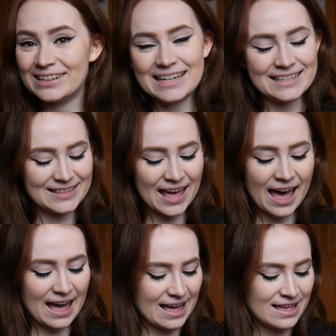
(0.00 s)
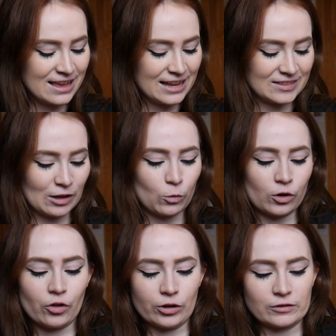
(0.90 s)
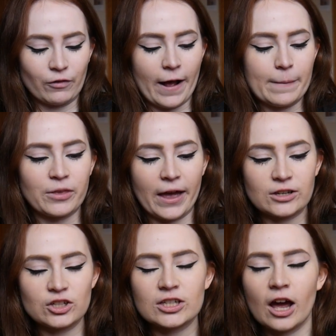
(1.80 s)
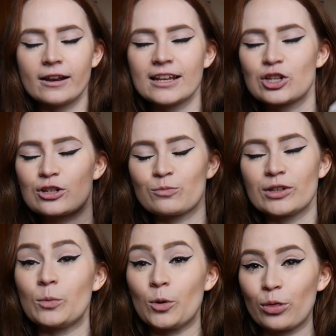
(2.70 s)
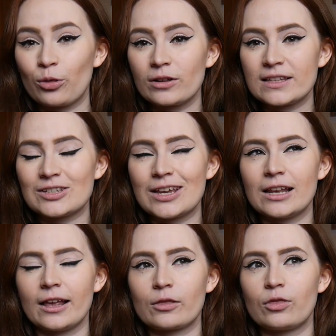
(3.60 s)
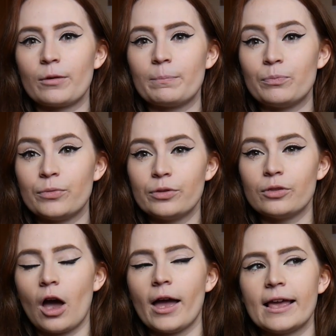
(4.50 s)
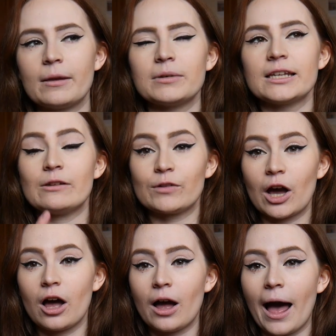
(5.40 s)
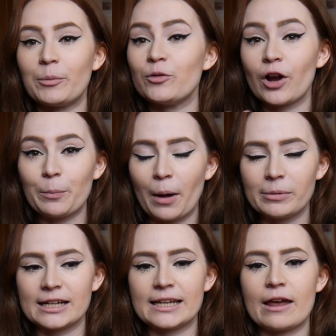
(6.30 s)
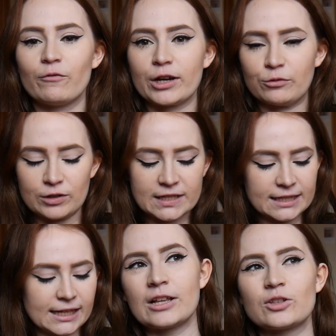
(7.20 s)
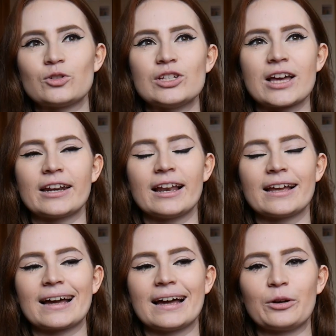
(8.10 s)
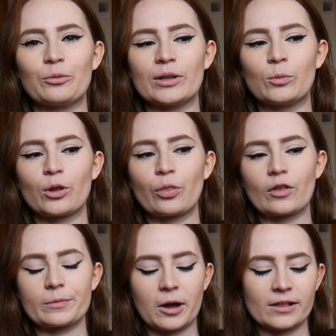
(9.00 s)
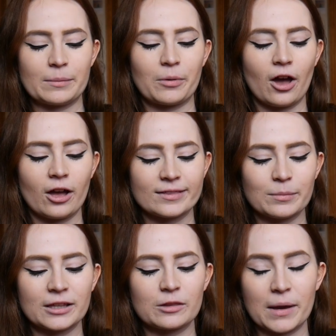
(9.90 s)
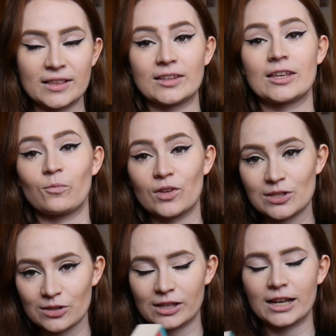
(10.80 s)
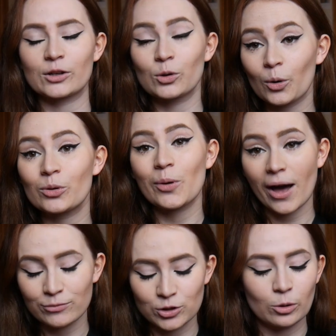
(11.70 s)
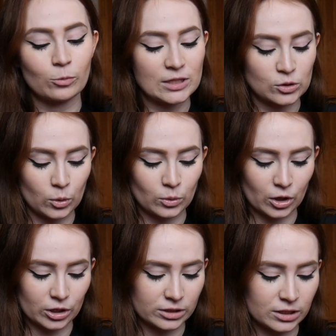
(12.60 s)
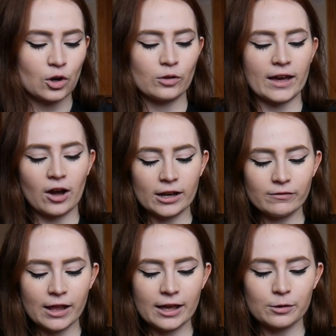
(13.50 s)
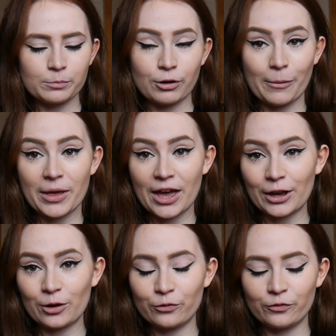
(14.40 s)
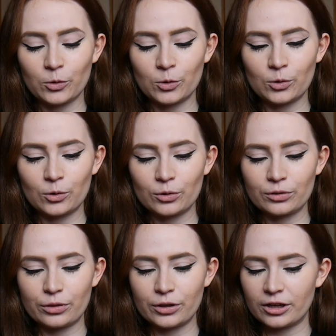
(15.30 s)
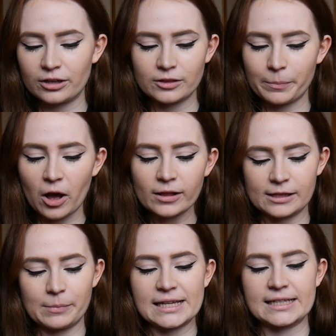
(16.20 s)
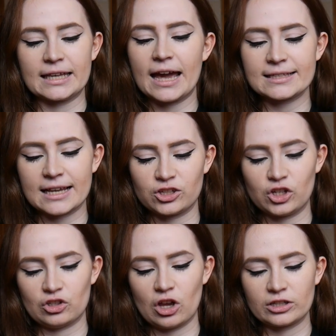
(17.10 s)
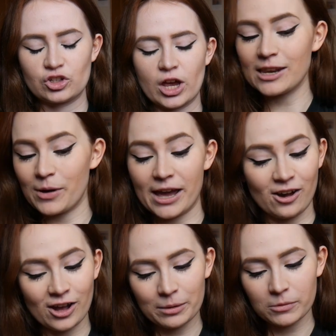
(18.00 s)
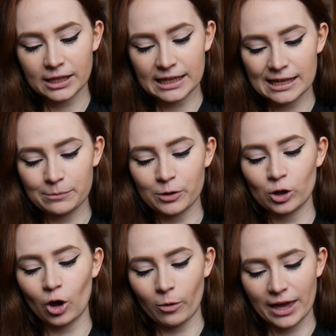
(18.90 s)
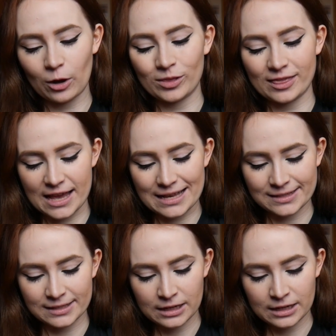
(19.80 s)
is there. It's like one of those vibes. And she's kind of like, she doesn't really want to throw it this year. Like him leaving her happened very publicly and very recently, and so she's kind of like, I don't really want to throw this party, but her siblings basically convinced her, they're like, no, you have to, it'll be so good. So they're kind of like prepping for the party. Basically, it hasn't actually started yet. Anyway, I'm gonna keep going with this.